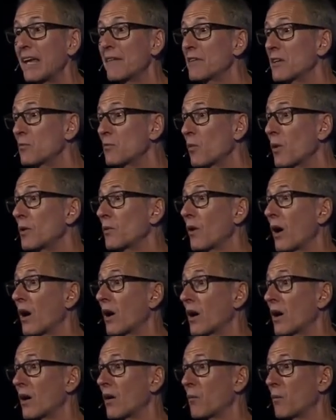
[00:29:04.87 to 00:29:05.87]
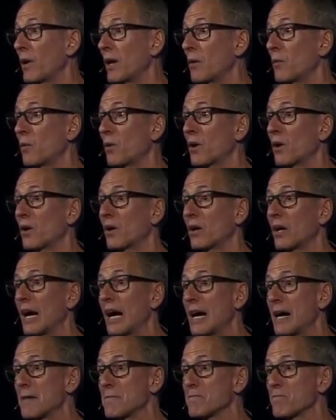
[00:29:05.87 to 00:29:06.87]
Even when we
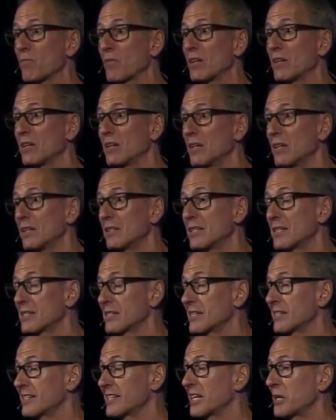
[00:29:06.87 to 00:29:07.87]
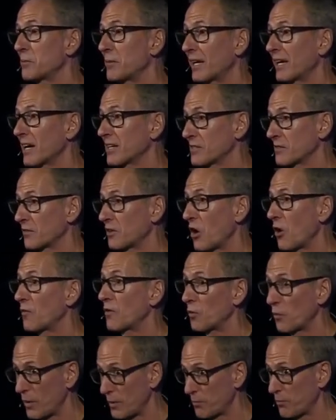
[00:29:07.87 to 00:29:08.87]
were distancing because of
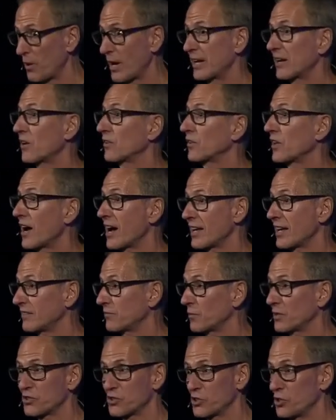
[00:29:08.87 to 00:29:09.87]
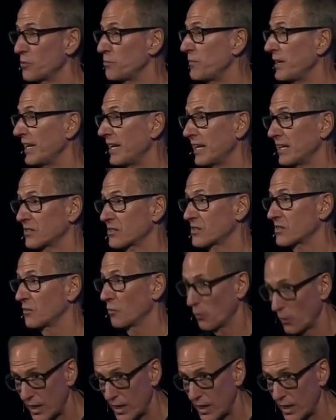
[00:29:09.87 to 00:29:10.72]
COVID, we prayed online with Zoom meetings.